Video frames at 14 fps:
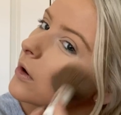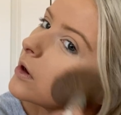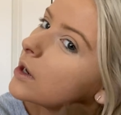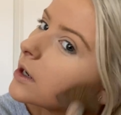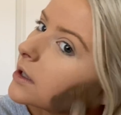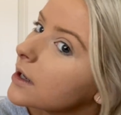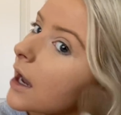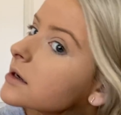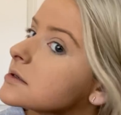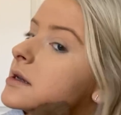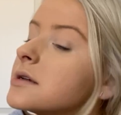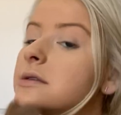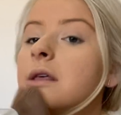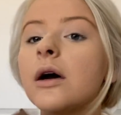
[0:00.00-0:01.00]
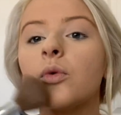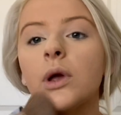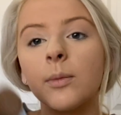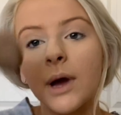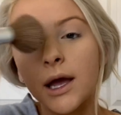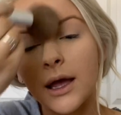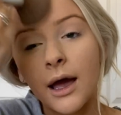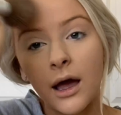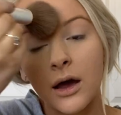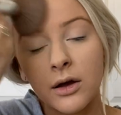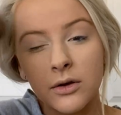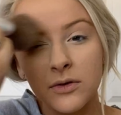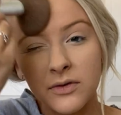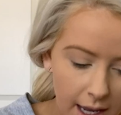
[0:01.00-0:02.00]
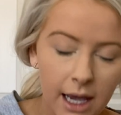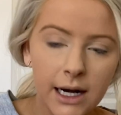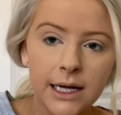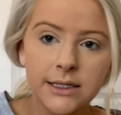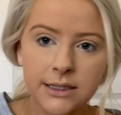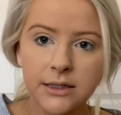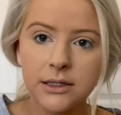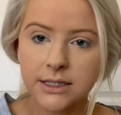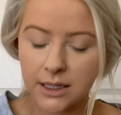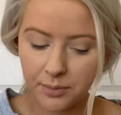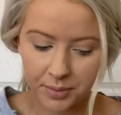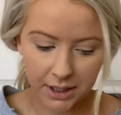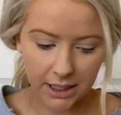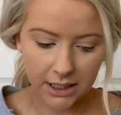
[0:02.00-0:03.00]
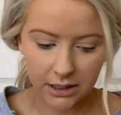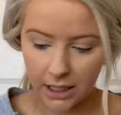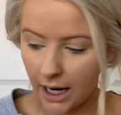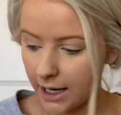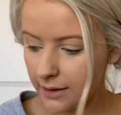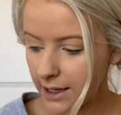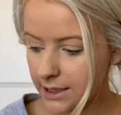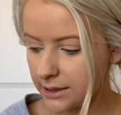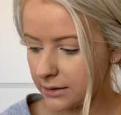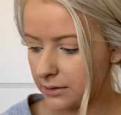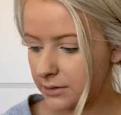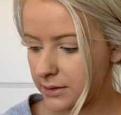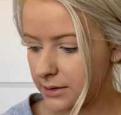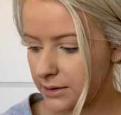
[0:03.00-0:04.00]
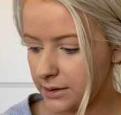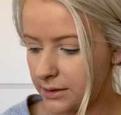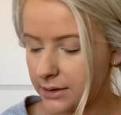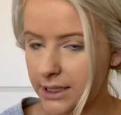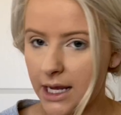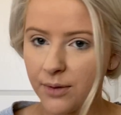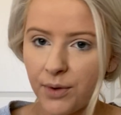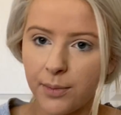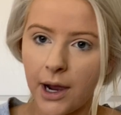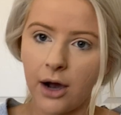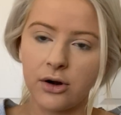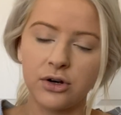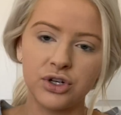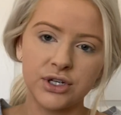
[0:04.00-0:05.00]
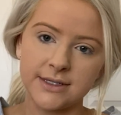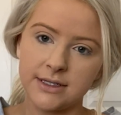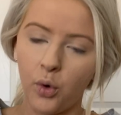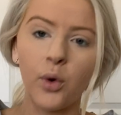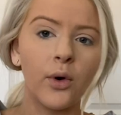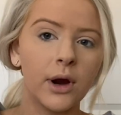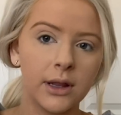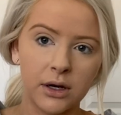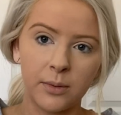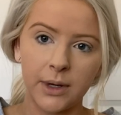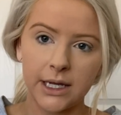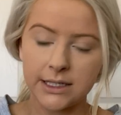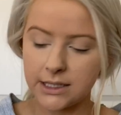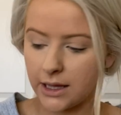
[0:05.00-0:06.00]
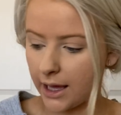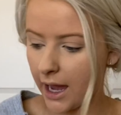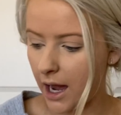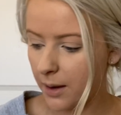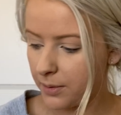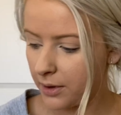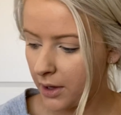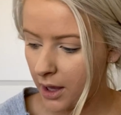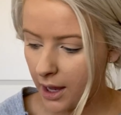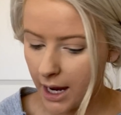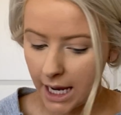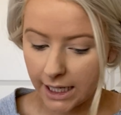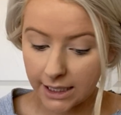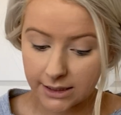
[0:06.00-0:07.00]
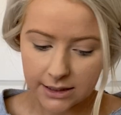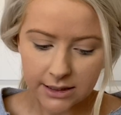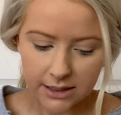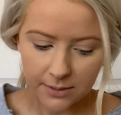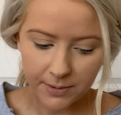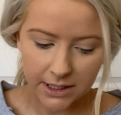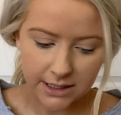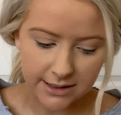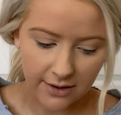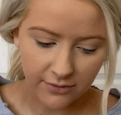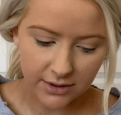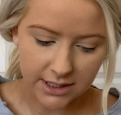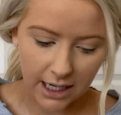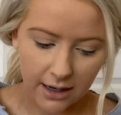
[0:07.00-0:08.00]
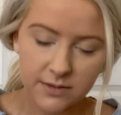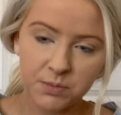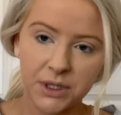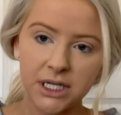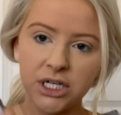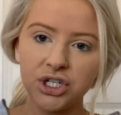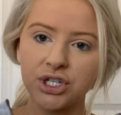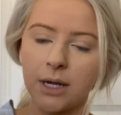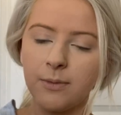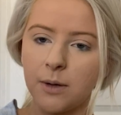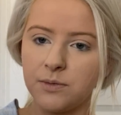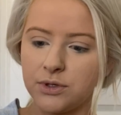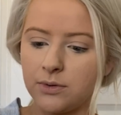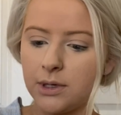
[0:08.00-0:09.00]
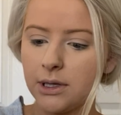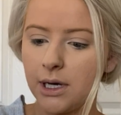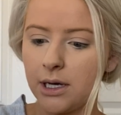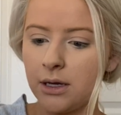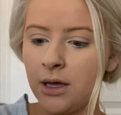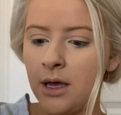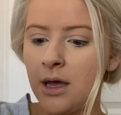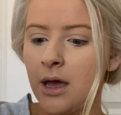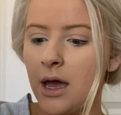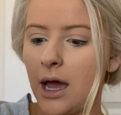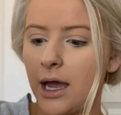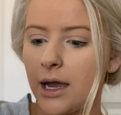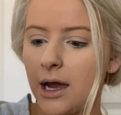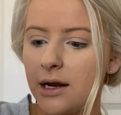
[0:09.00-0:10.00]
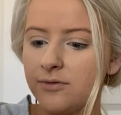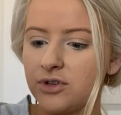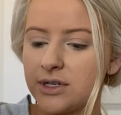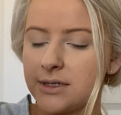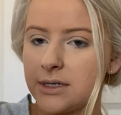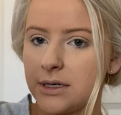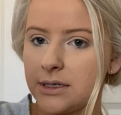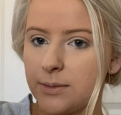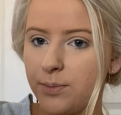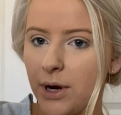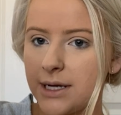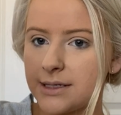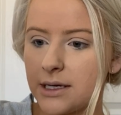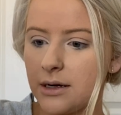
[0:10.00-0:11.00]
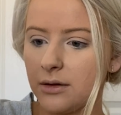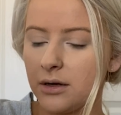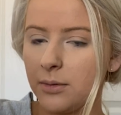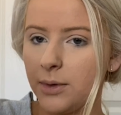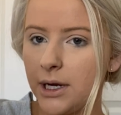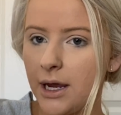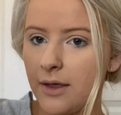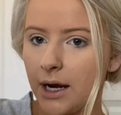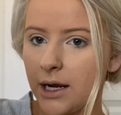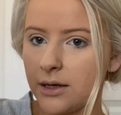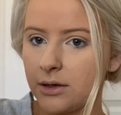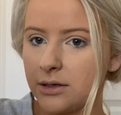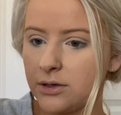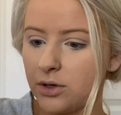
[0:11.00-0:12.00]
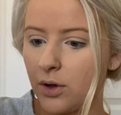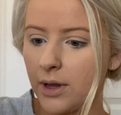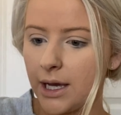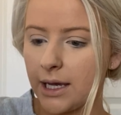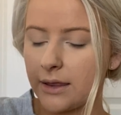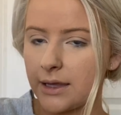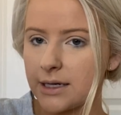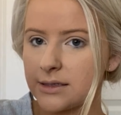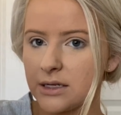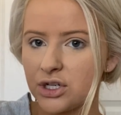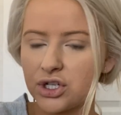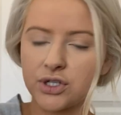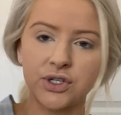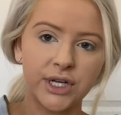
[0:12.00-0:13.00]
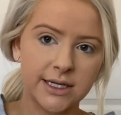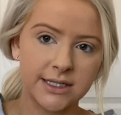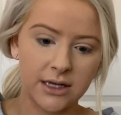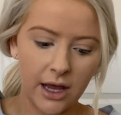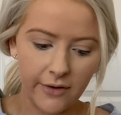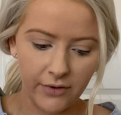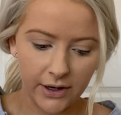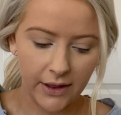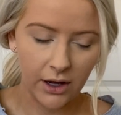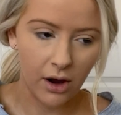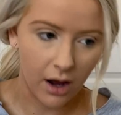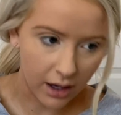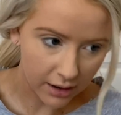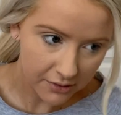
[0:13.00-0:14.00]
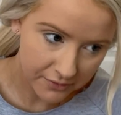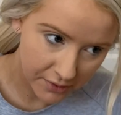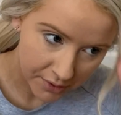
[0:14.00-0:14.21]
any excess that we might have. And I did dip in. I like to take my powder and just pour a little bit into the cap, and I did dip in several times, but each time I'm doing that, I kind of just press in a little bit, and then I go like this and just dust everything off.